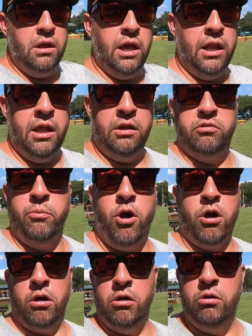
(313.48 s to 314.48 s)
and then
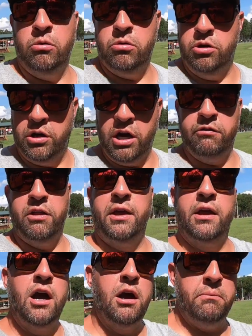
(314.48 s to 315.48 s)
tomorrow hook everything
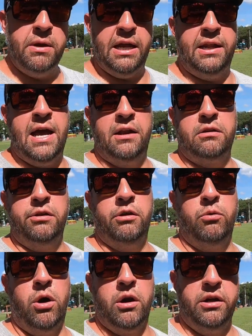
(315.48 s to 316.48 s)
up, head down to
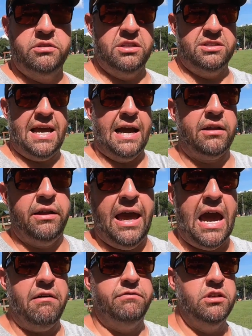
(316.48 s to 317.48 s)
Clearwater. It's exactly
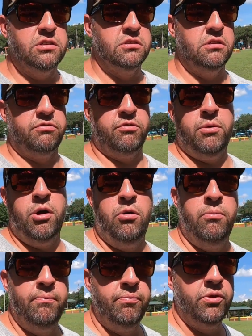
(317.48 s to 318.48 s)
half distance from
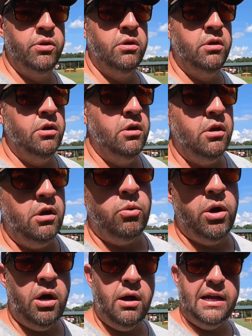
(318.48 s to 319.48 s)
home.
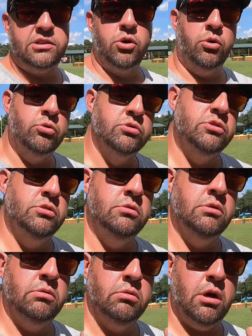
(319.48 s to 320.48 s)
Well, I told
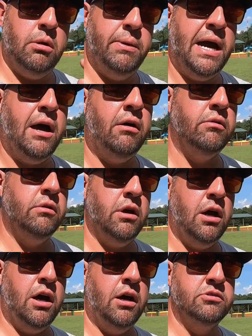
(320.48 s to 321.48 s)
you about
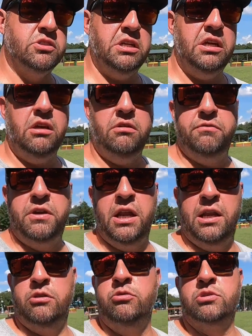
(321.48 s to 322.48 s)
Steve
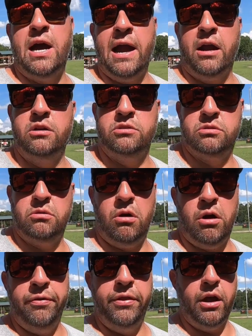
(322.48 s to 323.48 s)
getting new tires
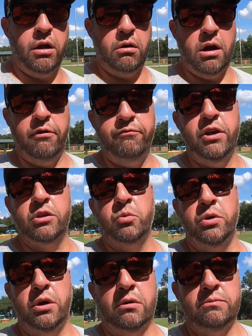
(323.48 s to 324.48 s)
on their fifth
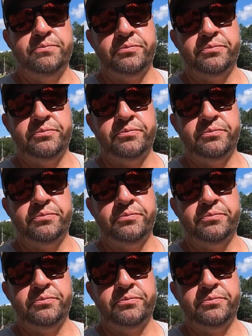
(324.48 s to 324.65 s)
wheel.